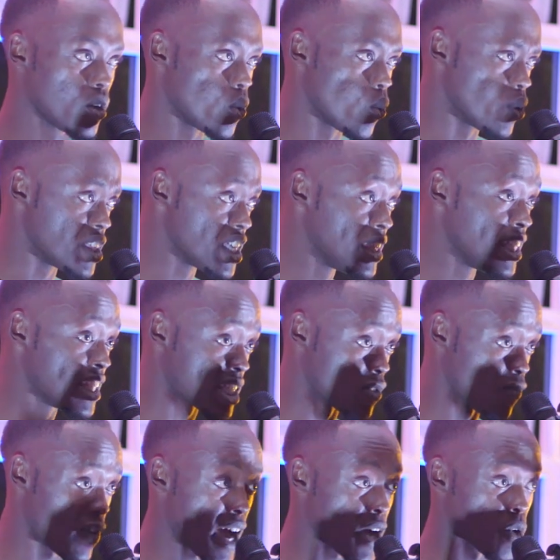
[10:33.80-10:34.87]
Within this
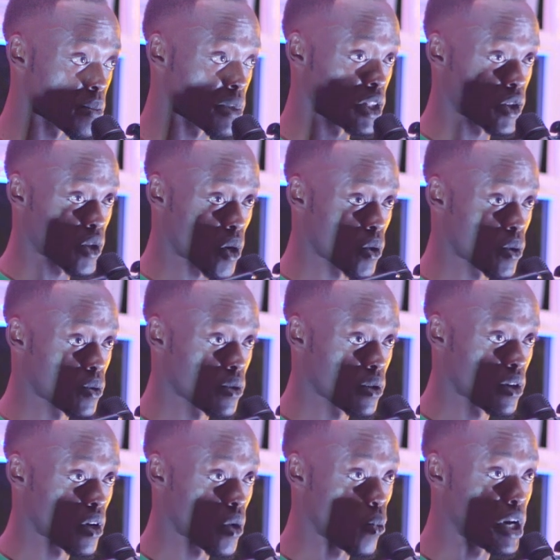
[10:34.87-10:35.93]
environment, though,
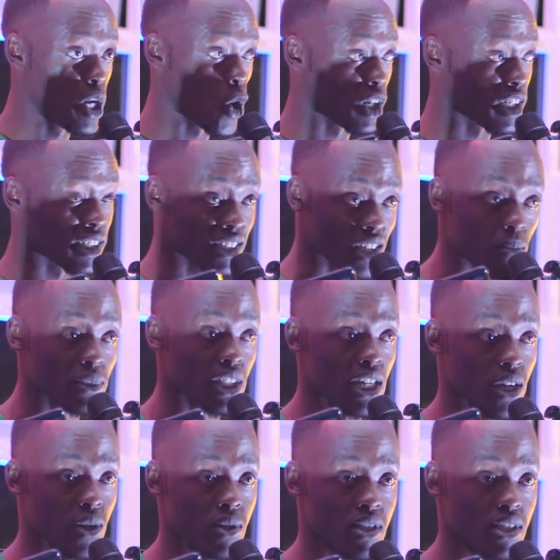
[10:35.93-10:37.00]
we notice something
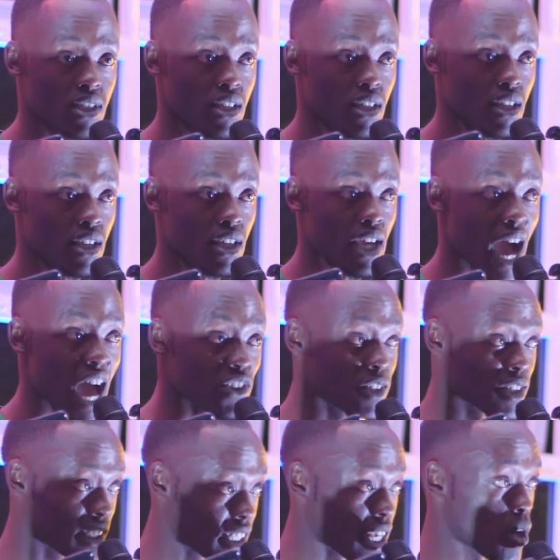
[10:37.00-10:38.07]
else. Other
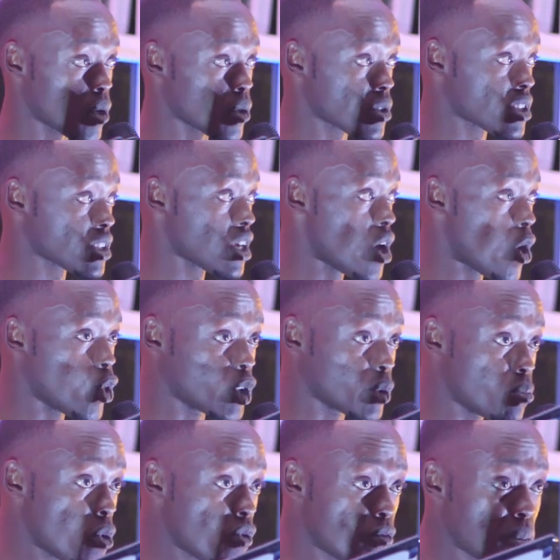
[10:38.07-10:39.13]
cells, whose
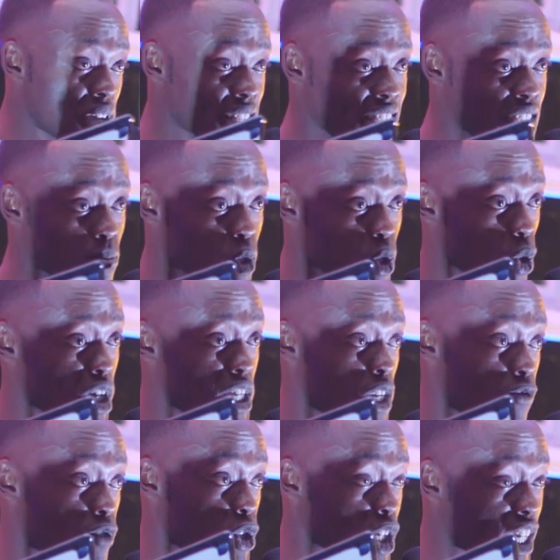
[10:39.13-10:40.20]
movements seem so
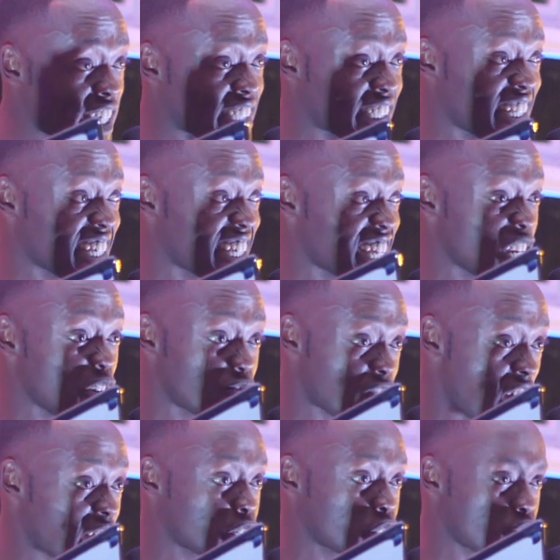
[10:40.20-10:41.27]
individualistic, it in
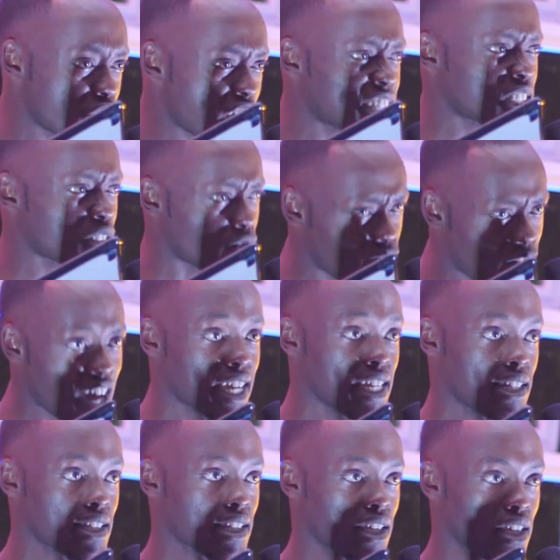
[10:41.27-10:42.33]
fact creates a
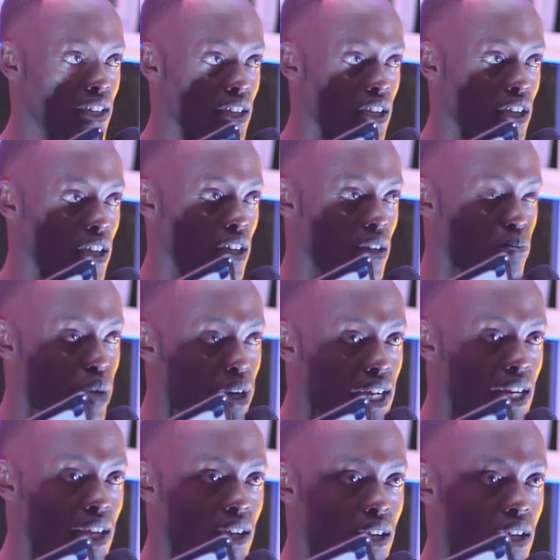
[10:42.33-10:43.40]
fight.
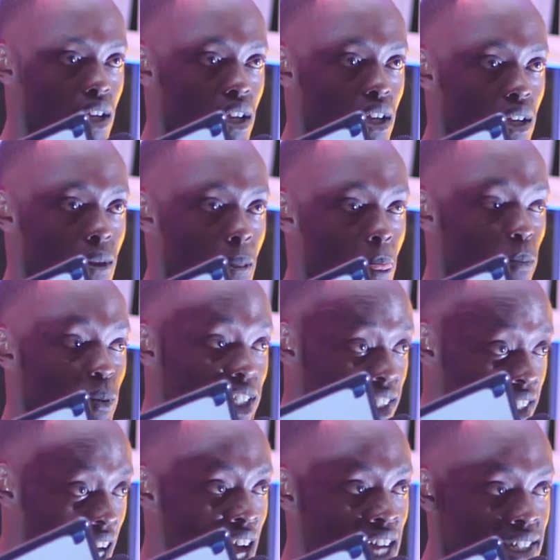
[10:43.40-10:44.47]
But
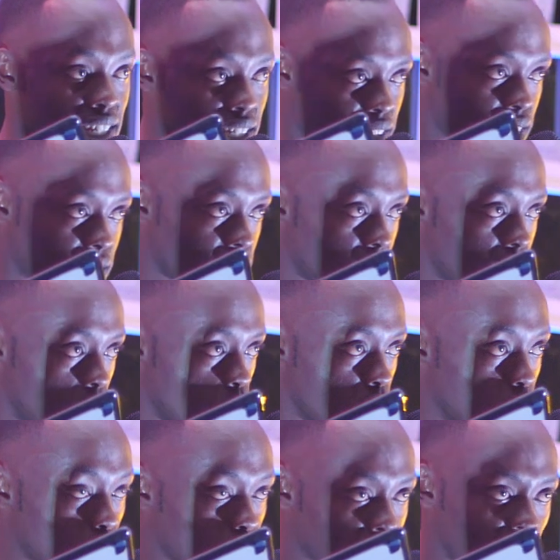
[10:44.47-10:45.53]
this contest, when looked